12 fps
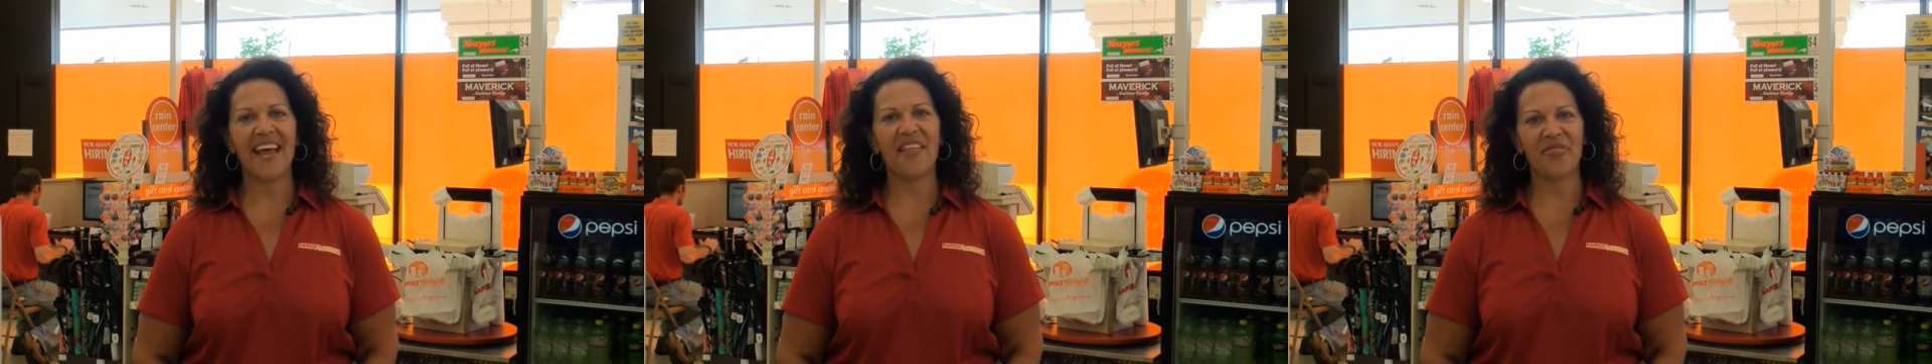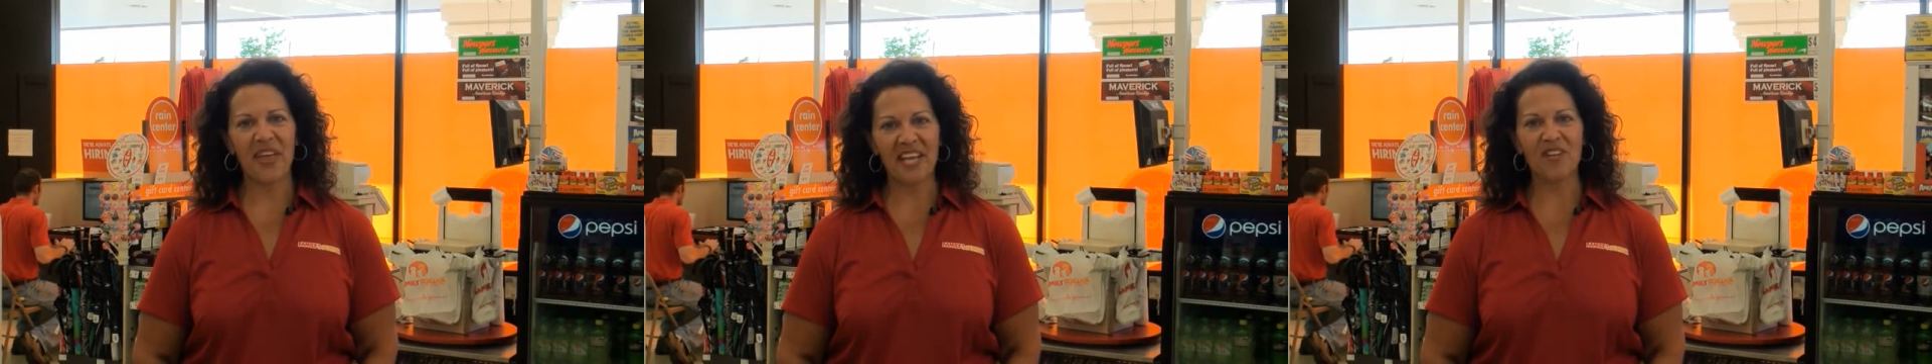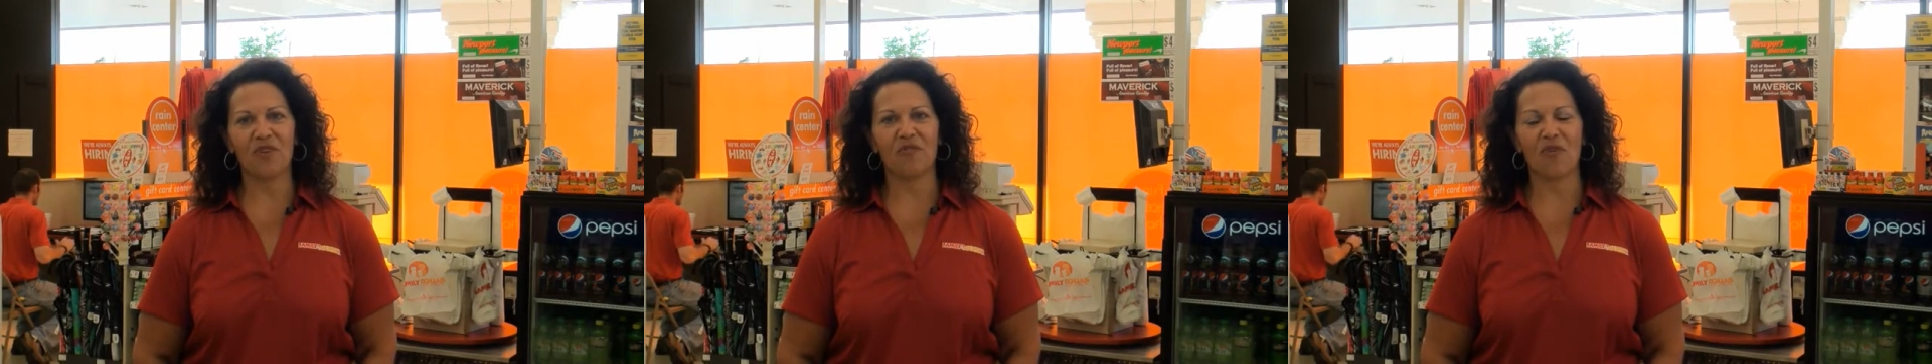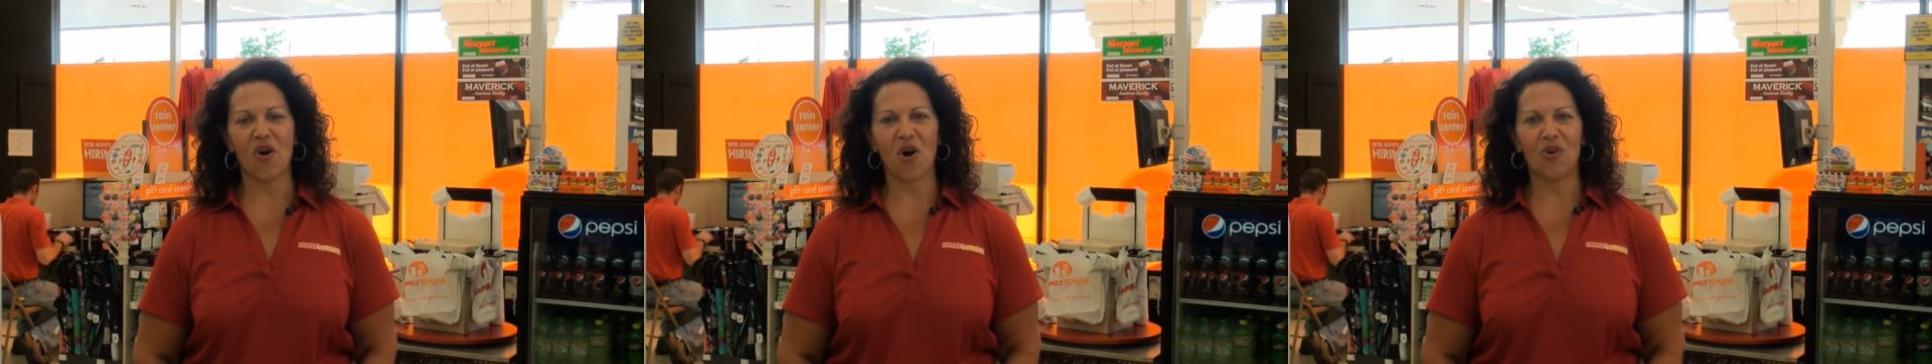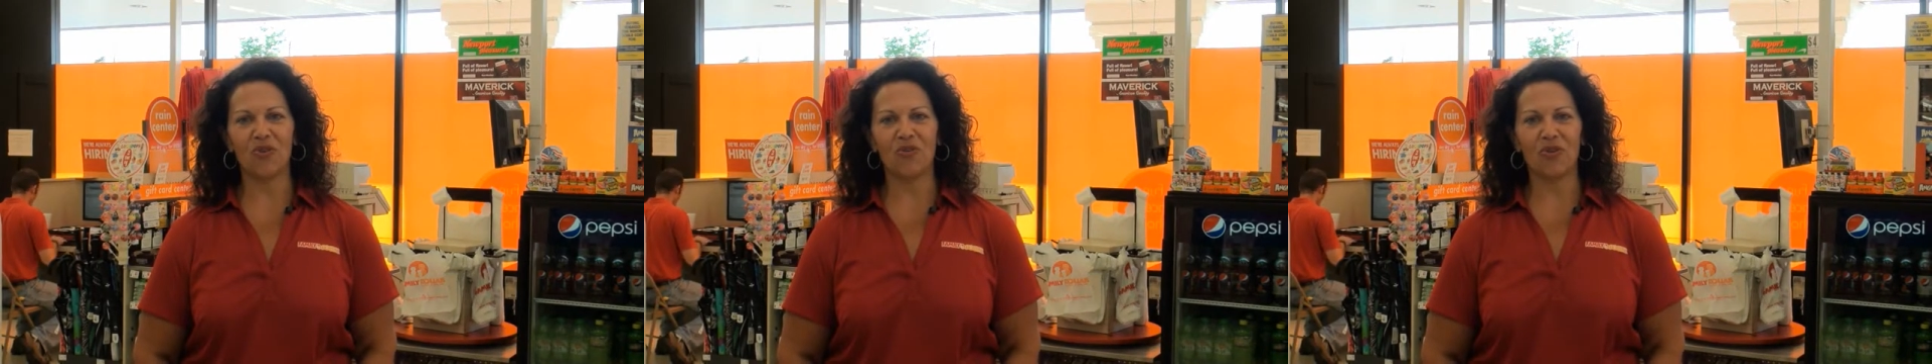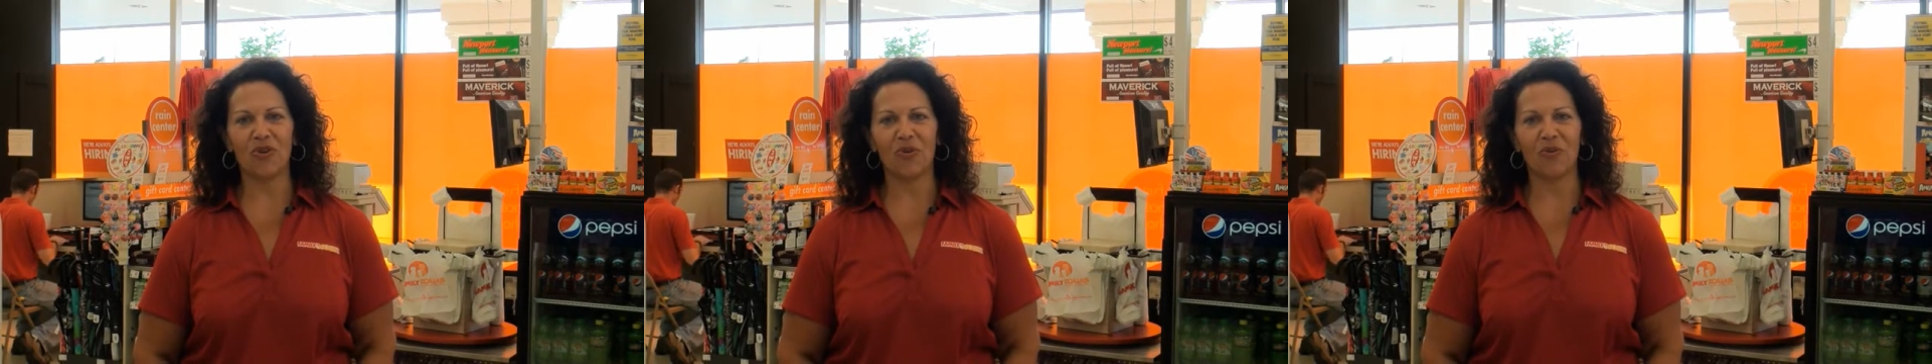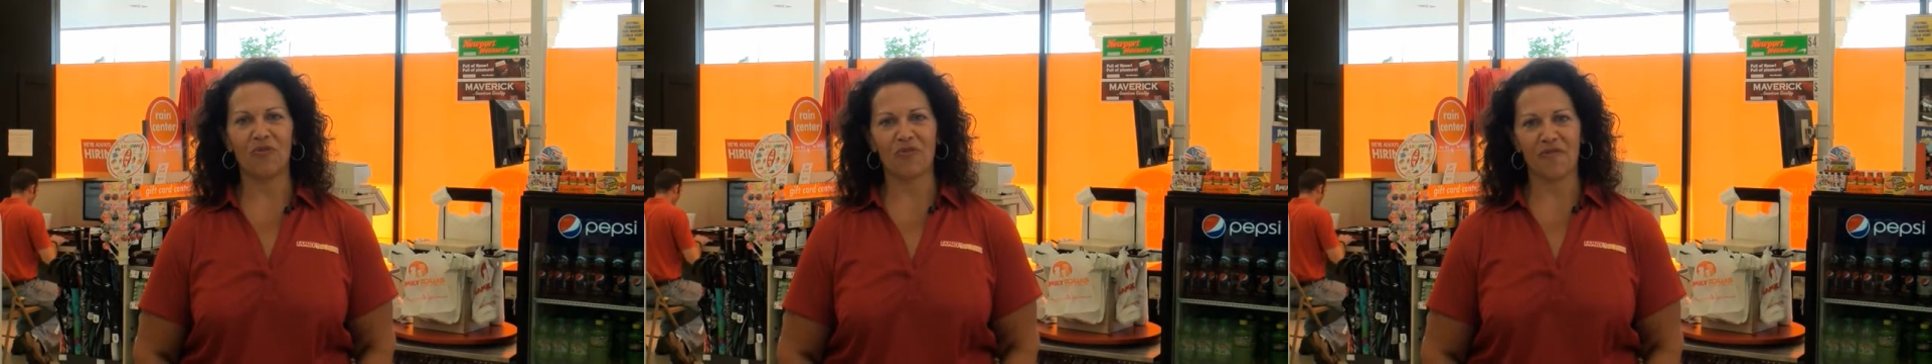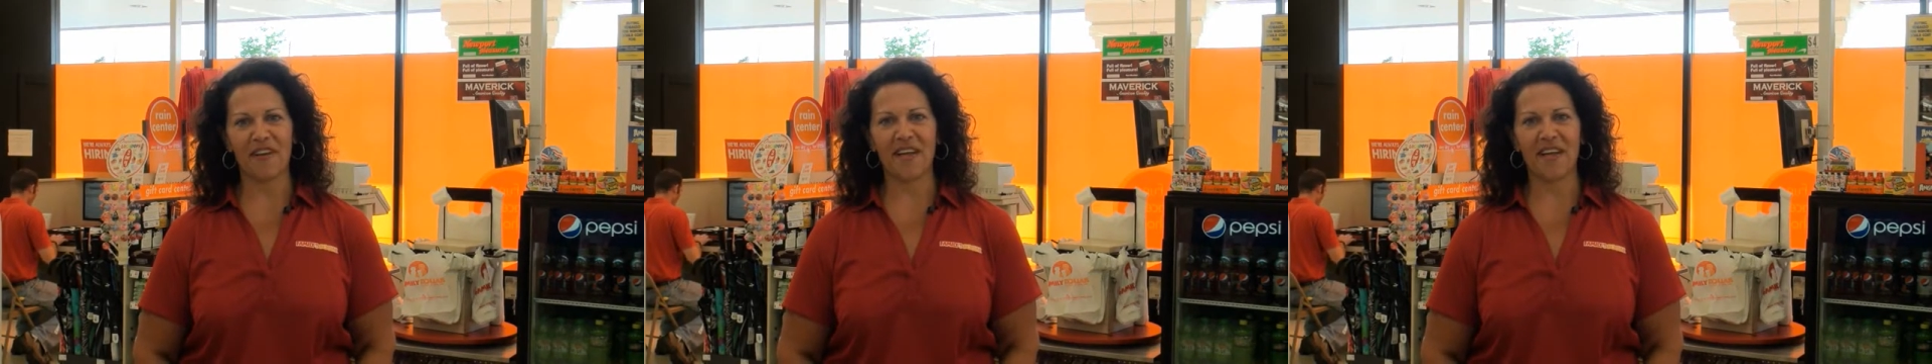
and thank you for all you do for